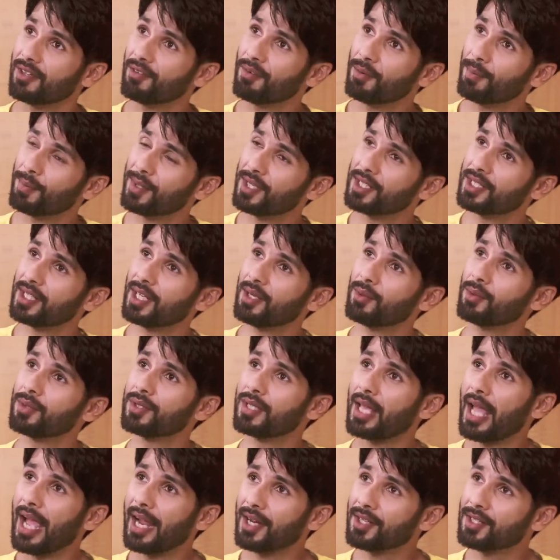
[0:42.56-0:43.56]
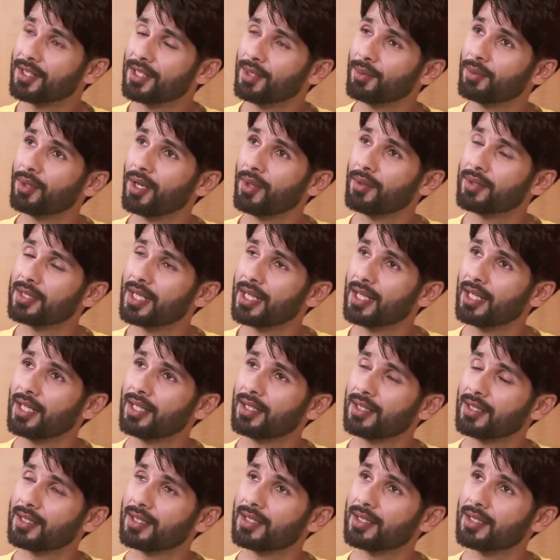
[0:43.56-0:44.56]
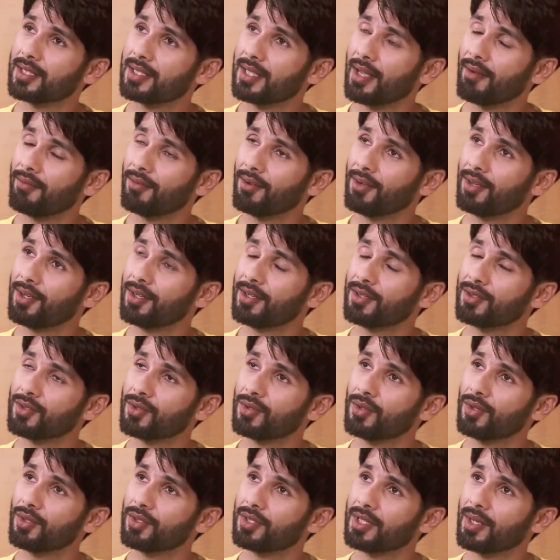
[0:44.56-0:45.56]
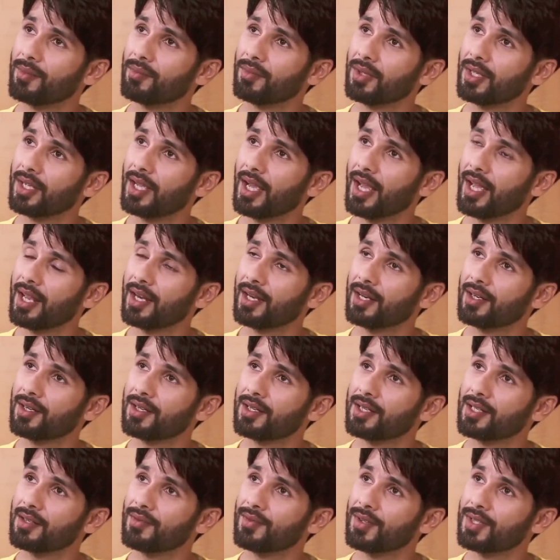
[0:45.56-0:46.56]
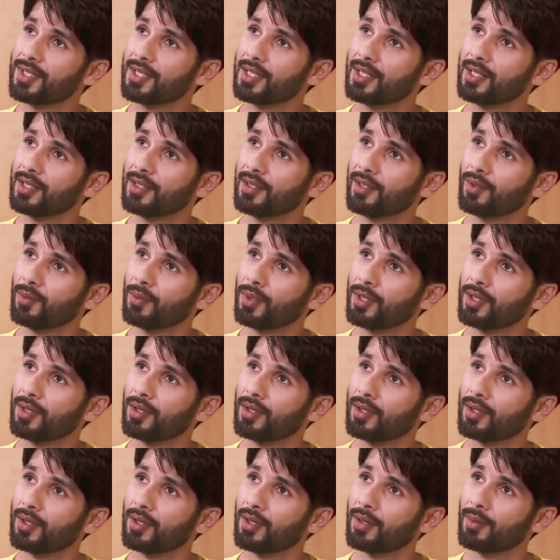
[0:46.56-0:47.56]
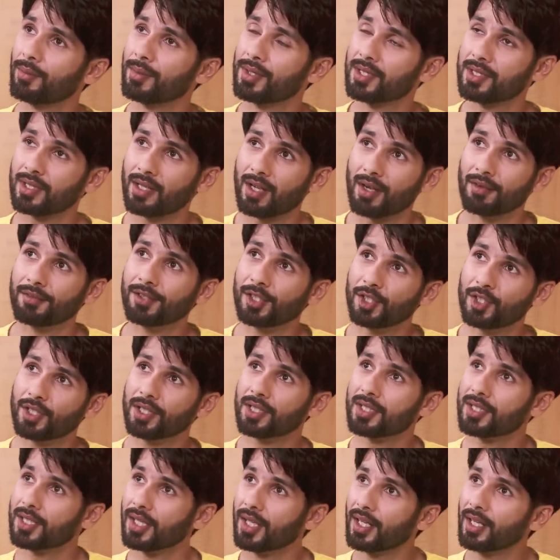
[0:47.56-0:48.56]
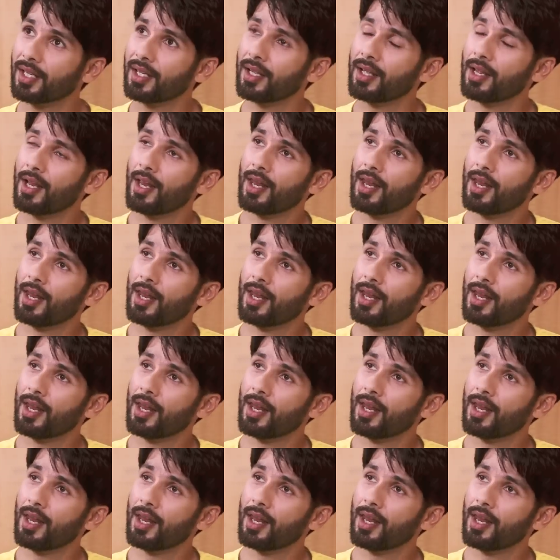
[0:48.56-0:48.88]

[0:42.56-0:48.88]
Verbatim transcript: ever paycheck was actually when I was, I think, 7 years old or something. I did a TV serial with Mr. Kavaljeet Singh.